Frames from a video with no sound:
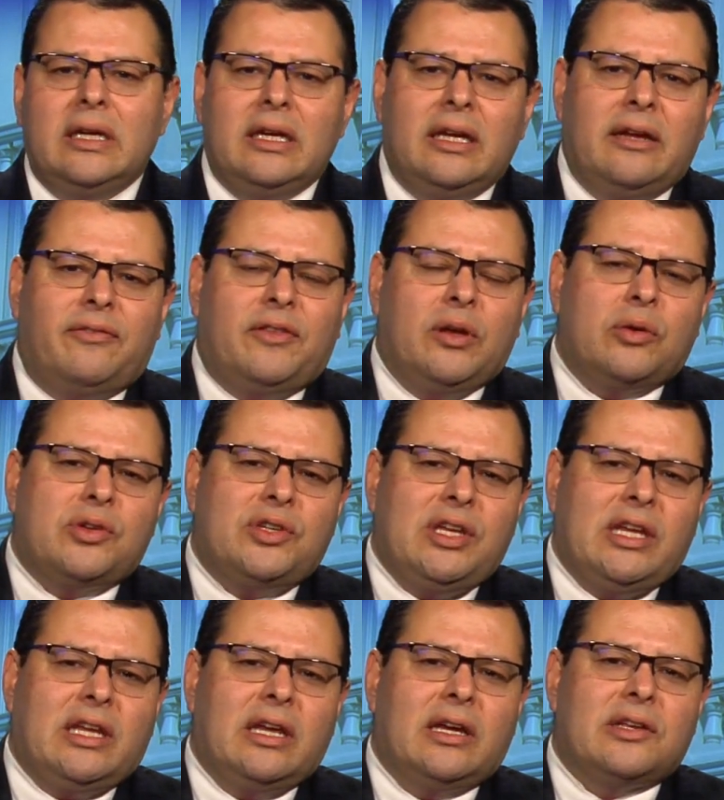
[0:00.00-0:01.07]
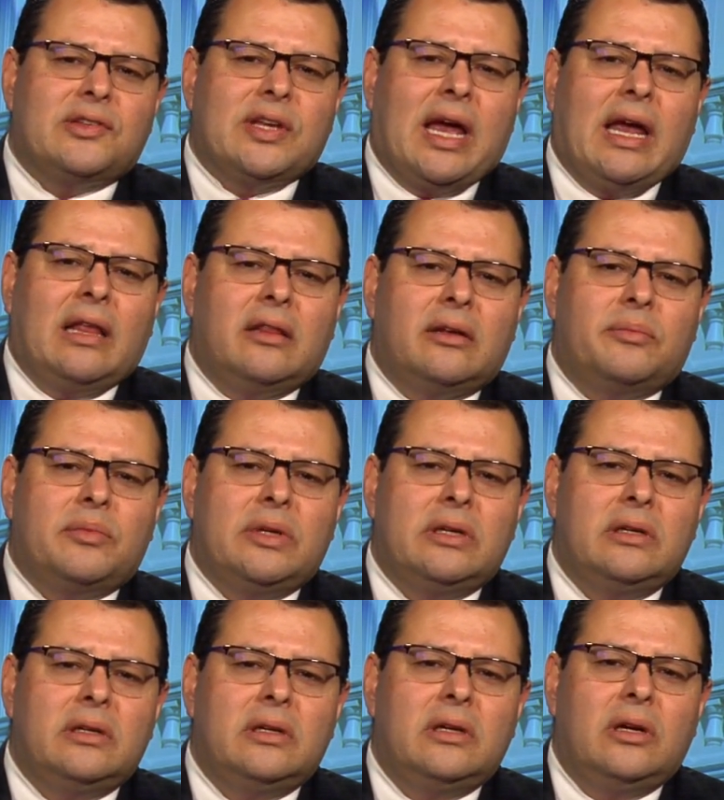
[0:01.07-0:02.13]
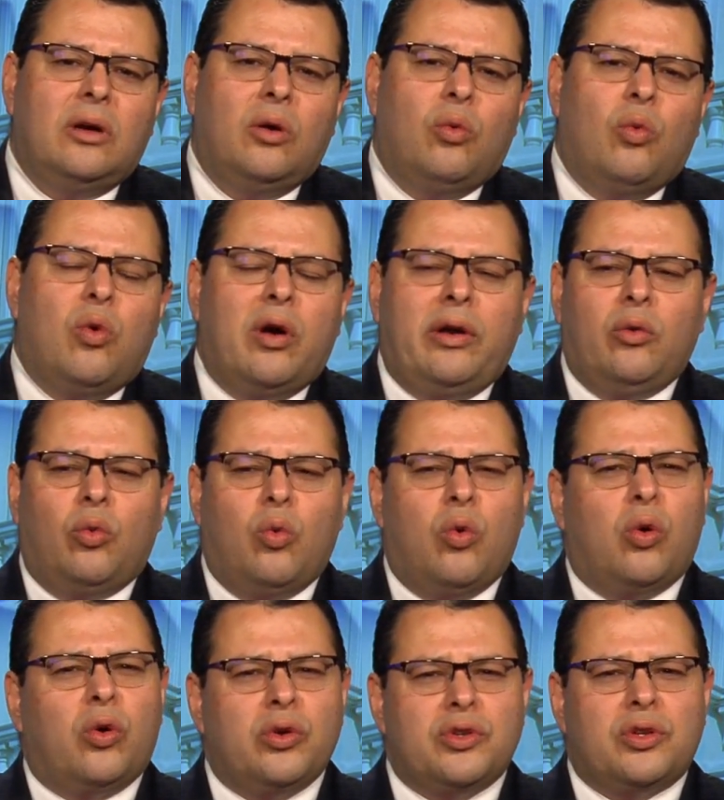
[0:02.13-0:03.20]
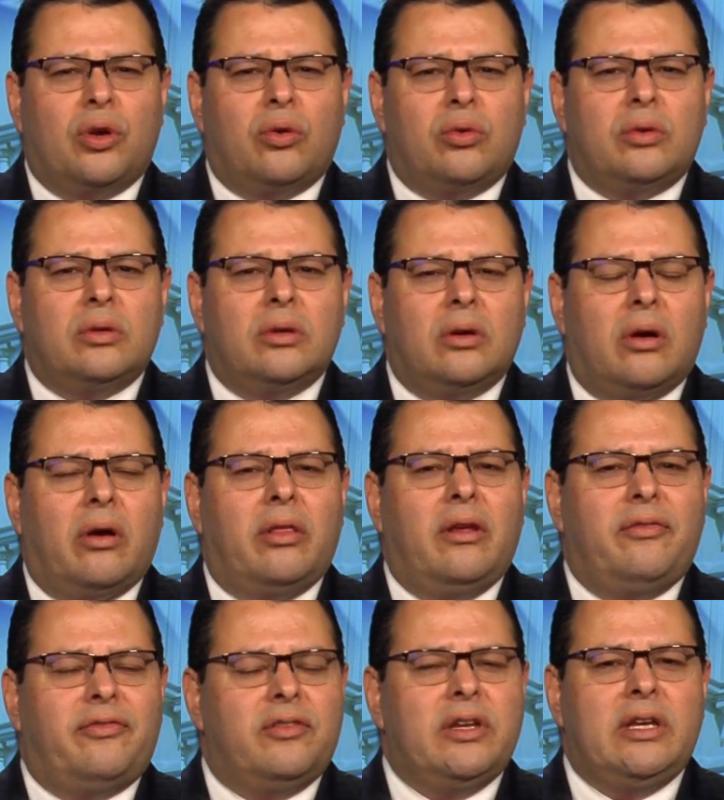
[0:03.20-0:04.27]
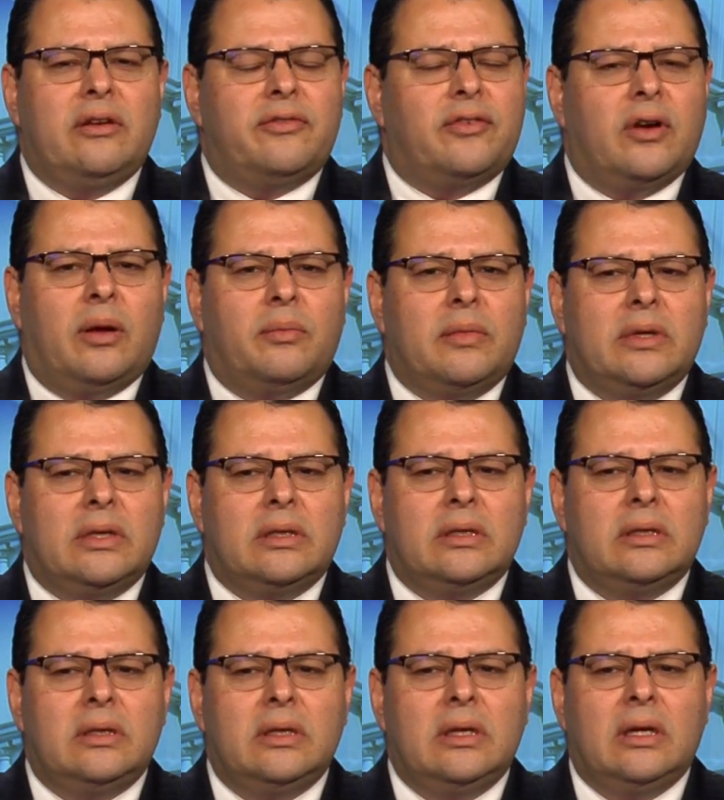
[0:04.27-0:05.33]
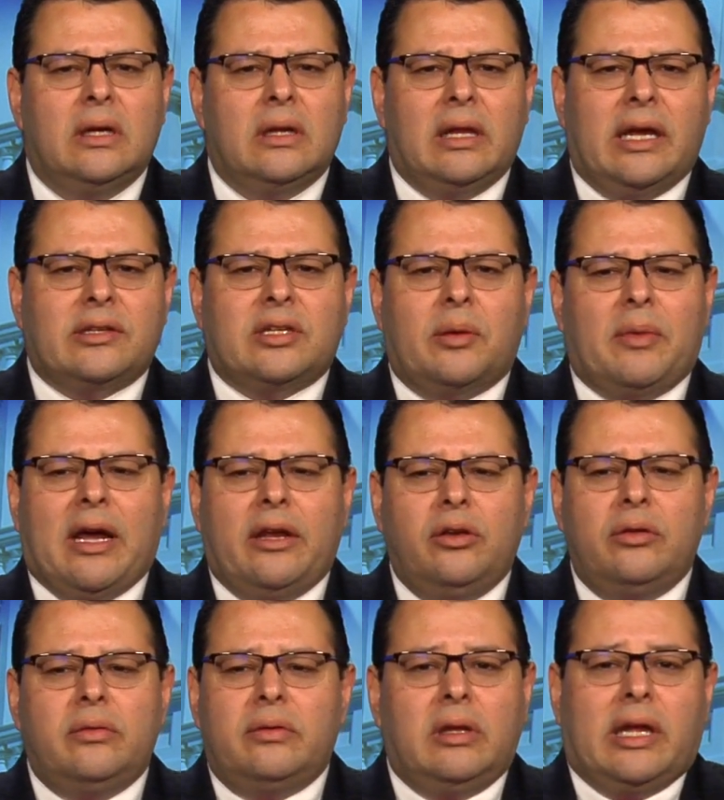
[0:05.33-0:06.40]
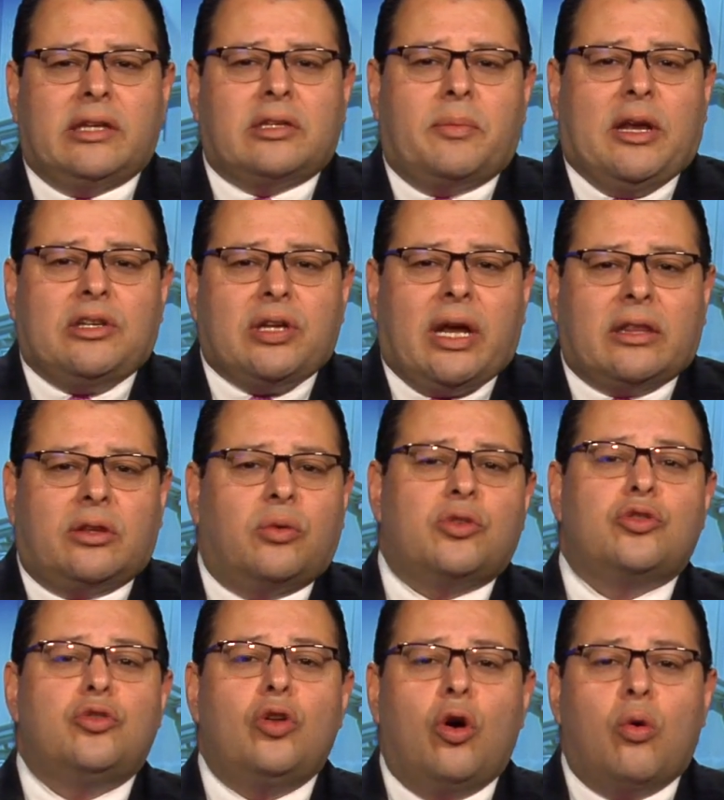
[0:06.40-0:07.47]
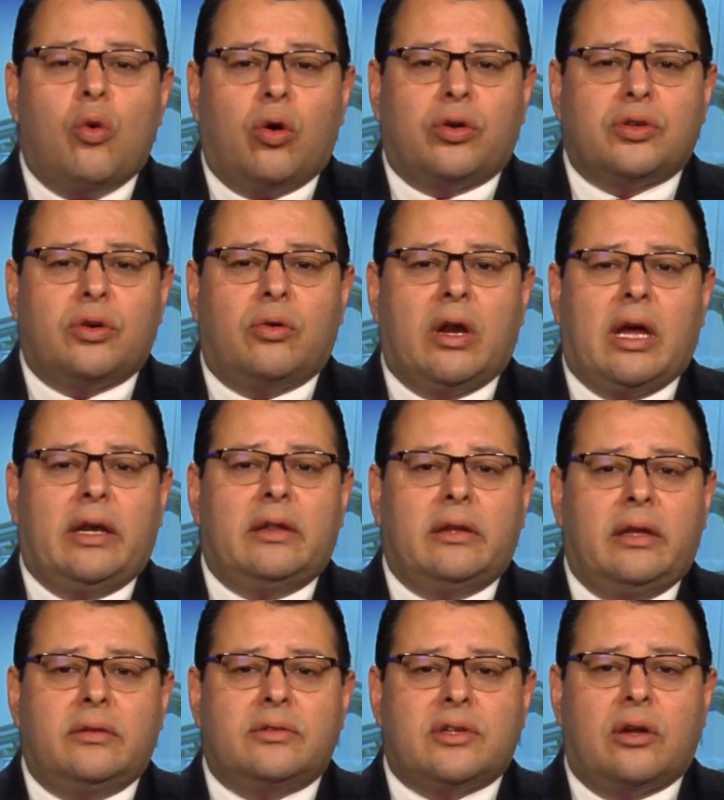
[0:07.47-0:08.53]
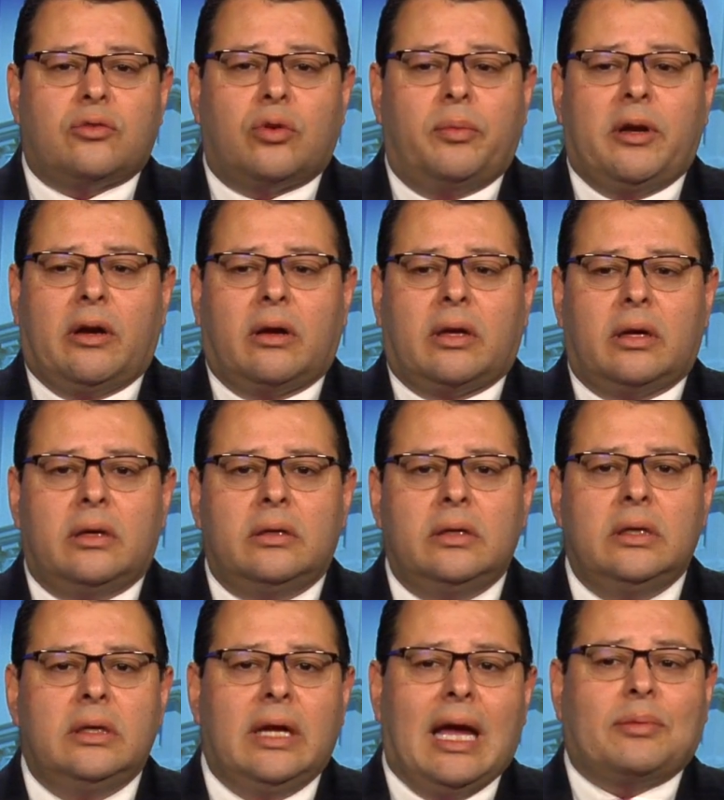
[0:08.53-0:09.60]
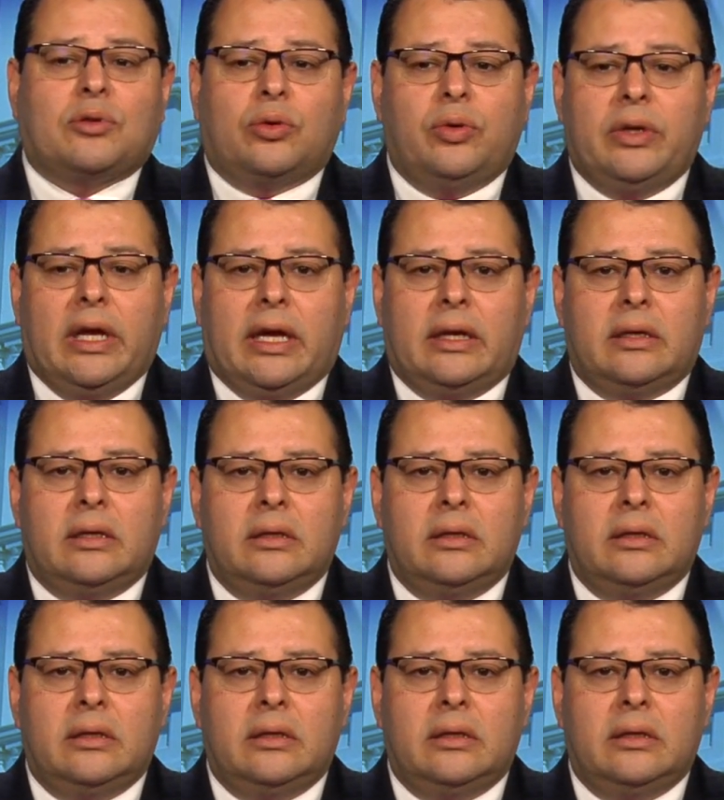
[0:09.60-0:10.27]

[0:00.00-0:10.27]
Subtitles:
If they're seeking asylum, what war zone are they fleeing from? Last time I checked, there was no wars going on in Central America. Absolutely none.